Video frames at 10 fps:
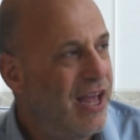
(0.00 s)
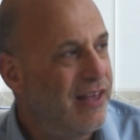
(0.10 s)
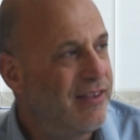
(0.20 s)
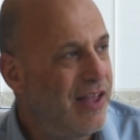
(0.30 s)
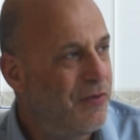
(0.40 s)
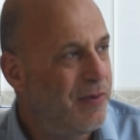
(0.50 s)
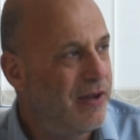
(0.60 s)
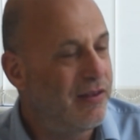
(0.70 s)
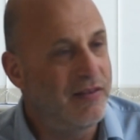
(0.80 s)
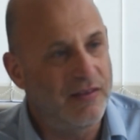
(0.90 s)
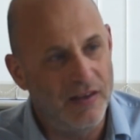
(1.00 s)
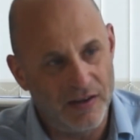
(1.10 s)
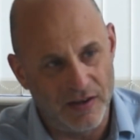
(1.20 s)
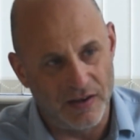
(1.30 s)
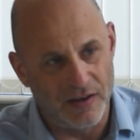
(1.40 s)
It's never been as
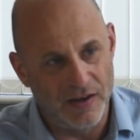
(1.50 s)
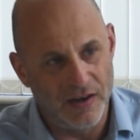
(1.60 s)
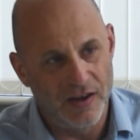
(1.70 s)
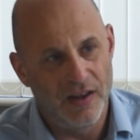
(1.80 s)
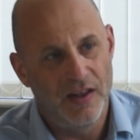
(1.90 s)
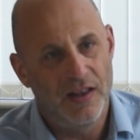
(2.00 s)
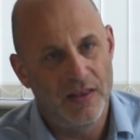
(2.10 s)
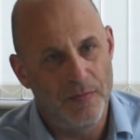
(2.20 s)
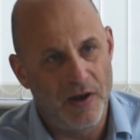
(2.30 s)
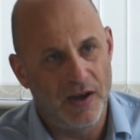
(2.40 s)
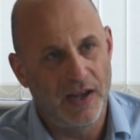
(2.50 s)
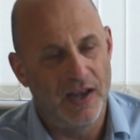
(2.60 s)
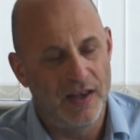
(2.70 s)
uncertain, the market,